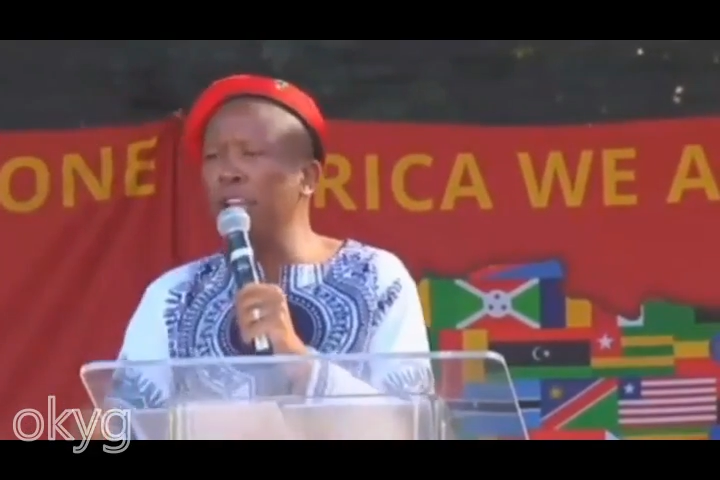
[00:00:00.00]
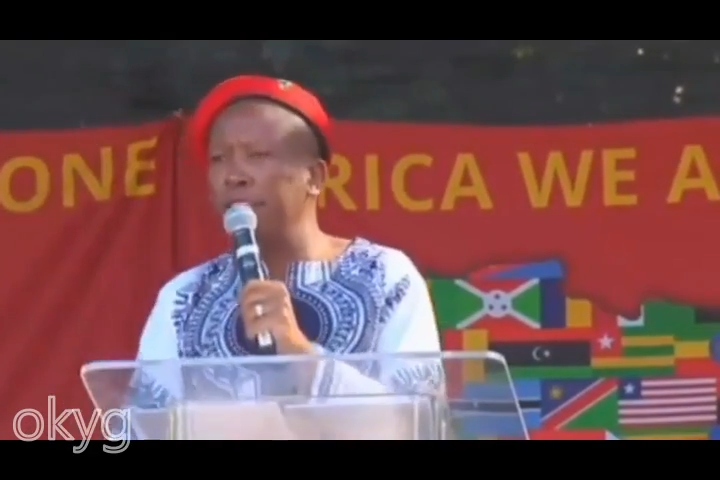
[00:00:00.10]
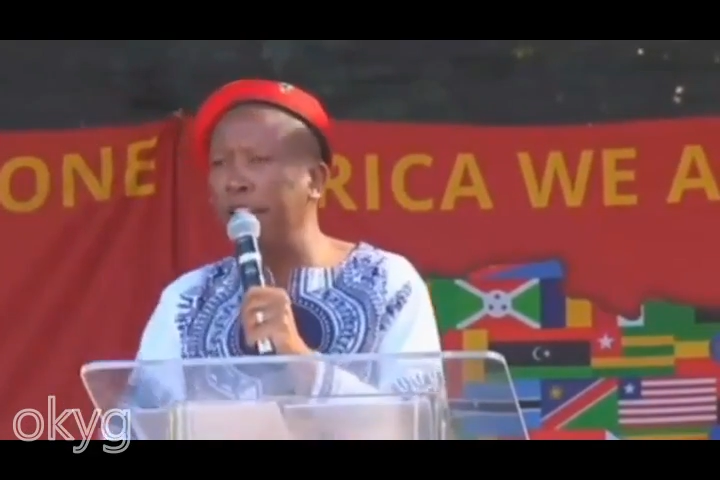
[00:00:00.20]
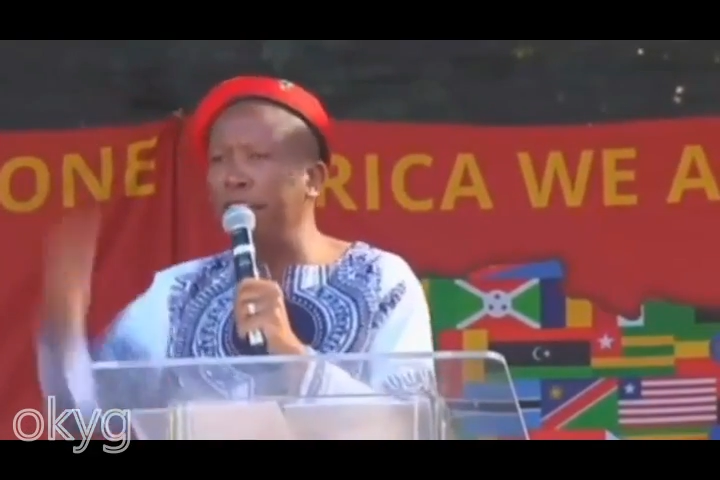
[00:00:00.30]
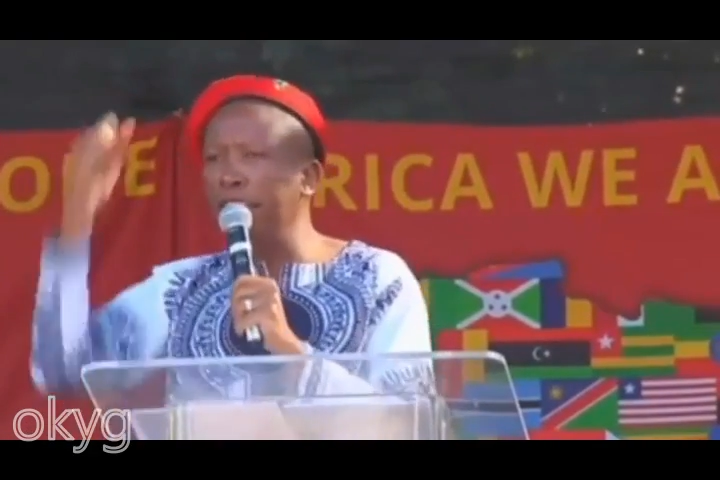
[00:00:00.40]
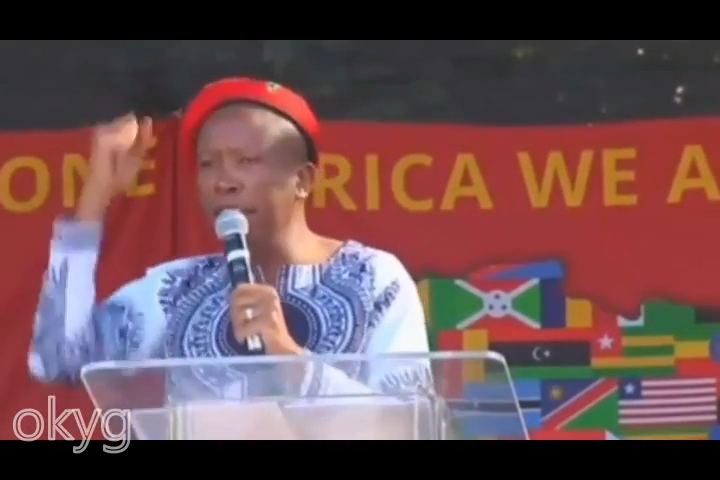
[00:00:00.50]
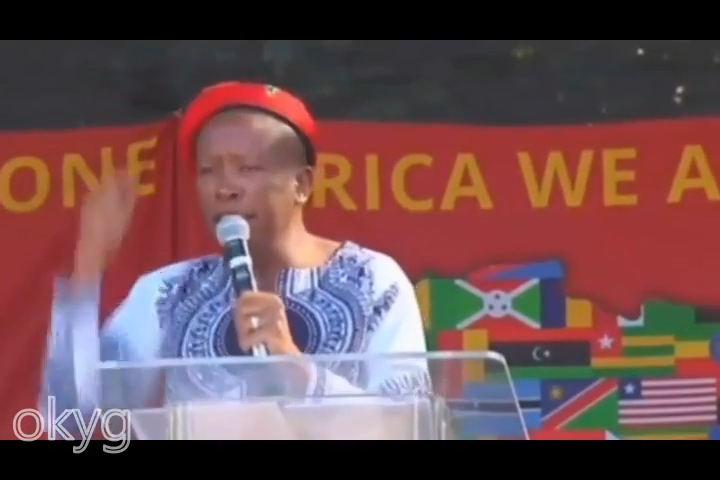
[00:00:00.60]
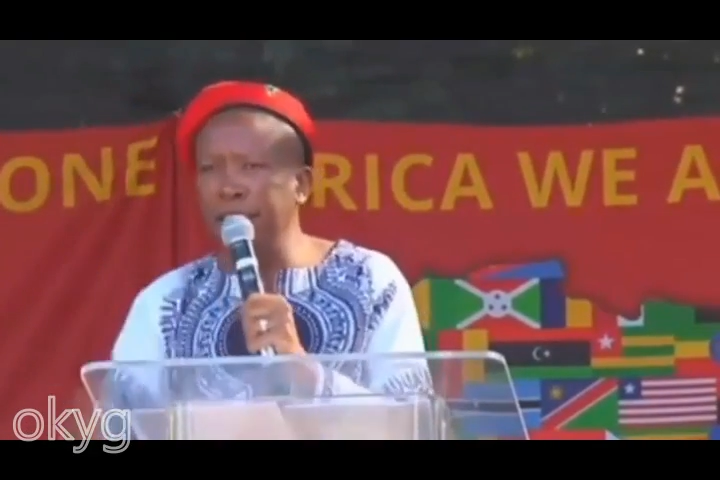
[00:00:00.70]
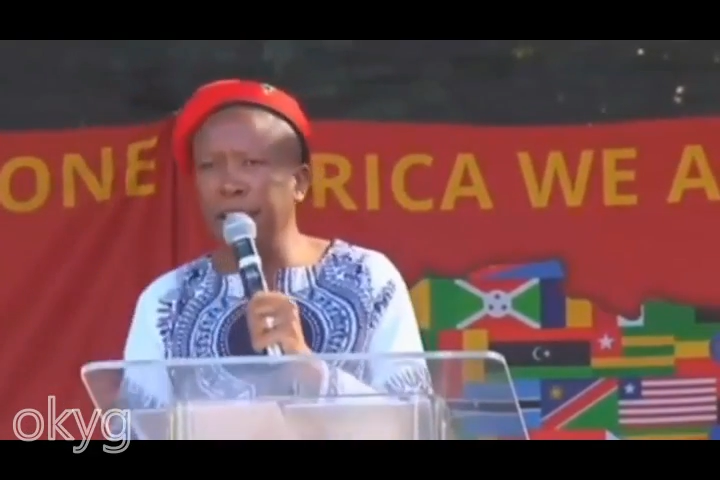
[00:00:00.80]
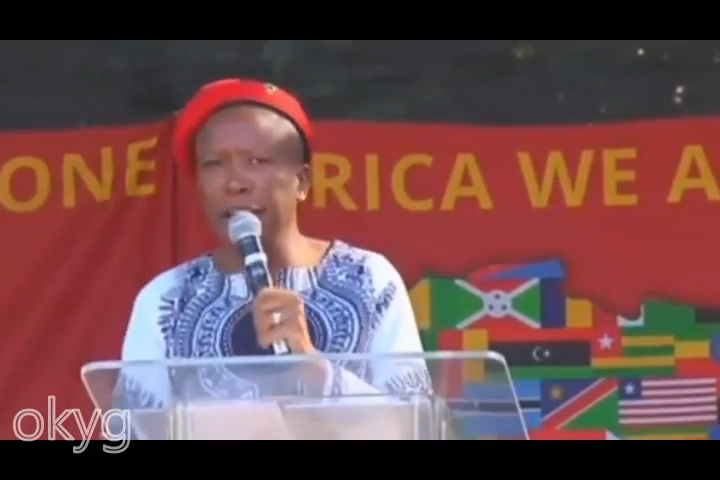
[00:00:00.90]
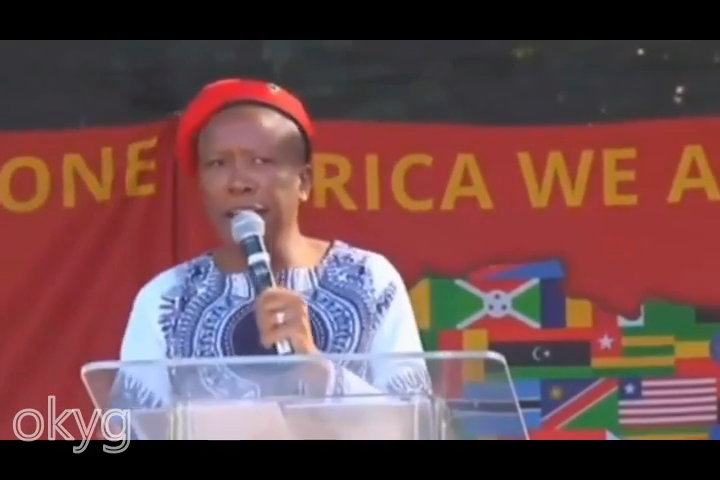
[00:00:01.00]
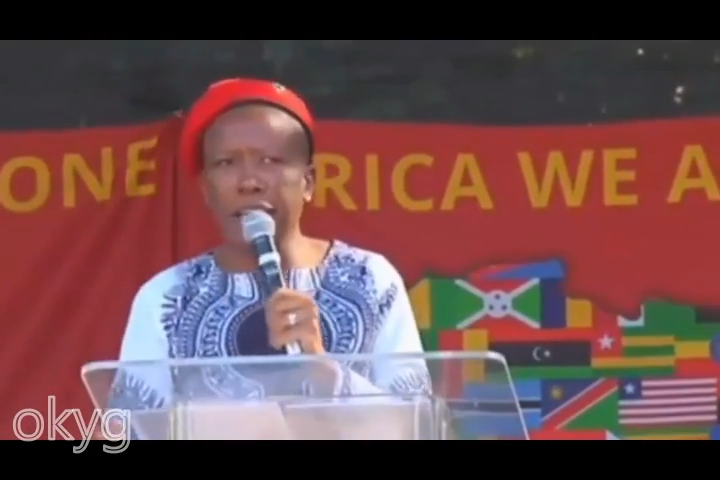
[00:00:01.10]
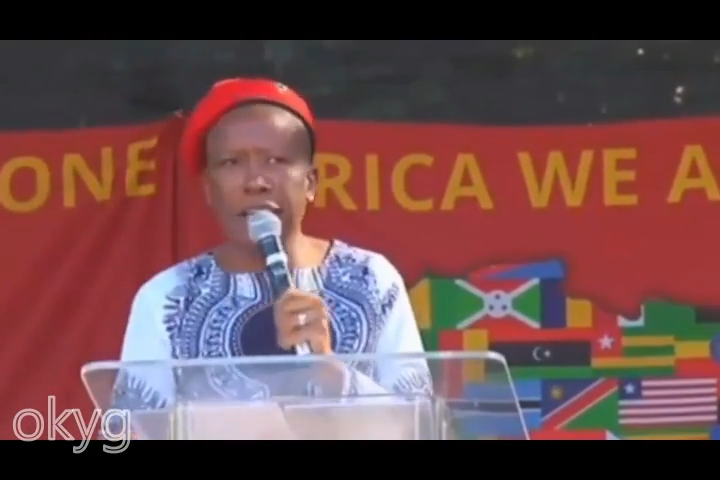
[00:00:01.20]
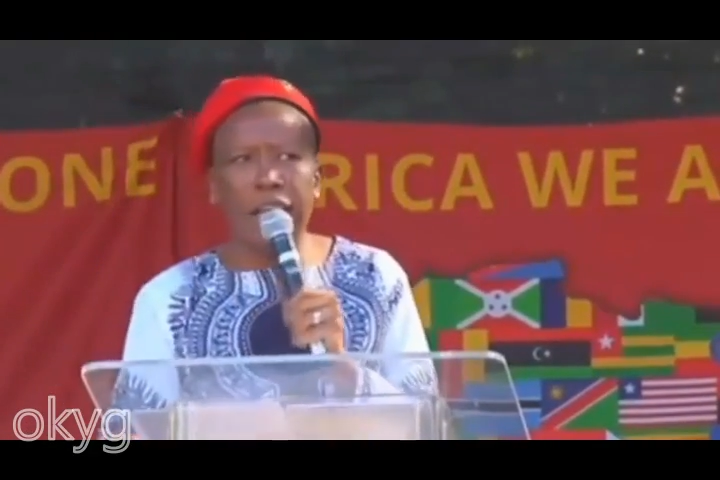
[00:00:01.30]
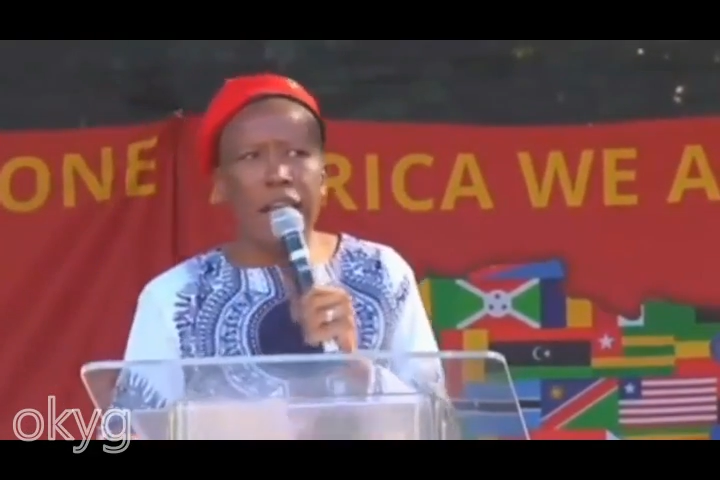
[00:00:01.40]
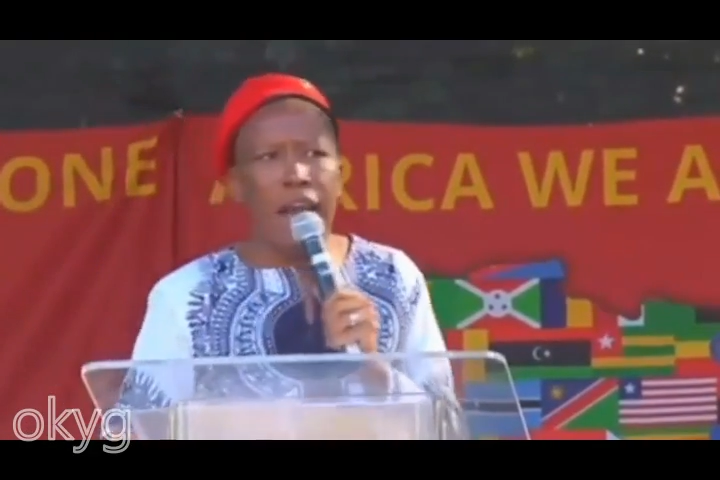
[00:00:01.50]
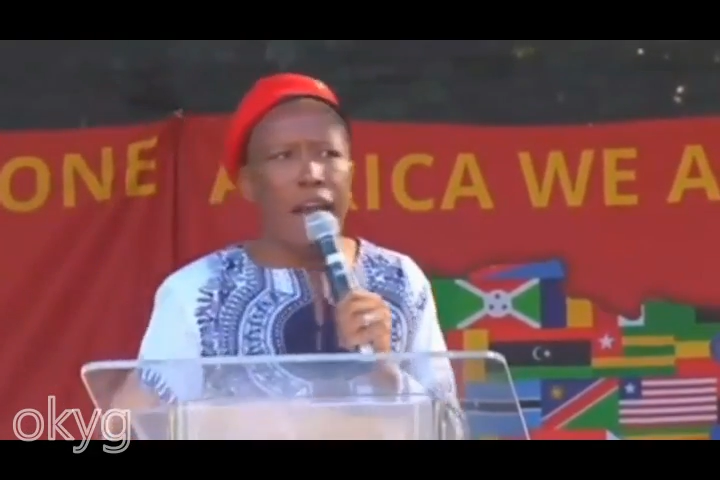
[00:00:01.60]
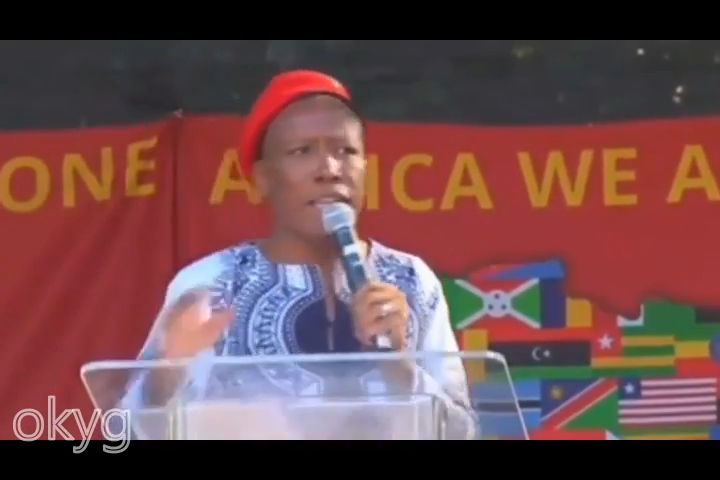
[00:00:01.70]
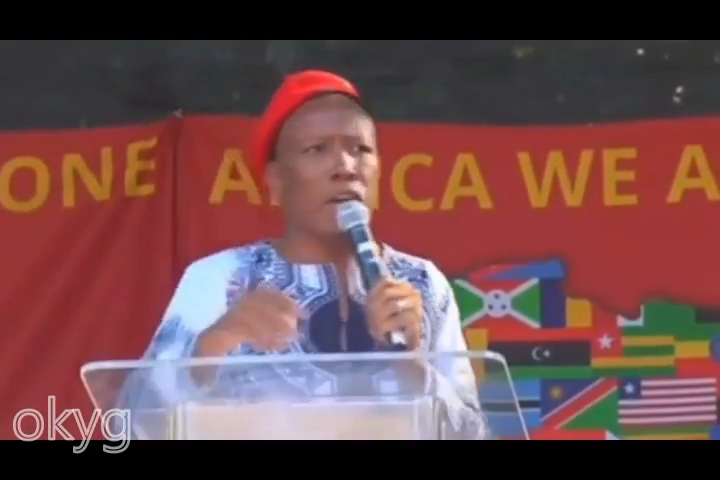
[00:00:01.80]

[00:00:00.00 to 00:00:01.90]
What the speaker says: the history and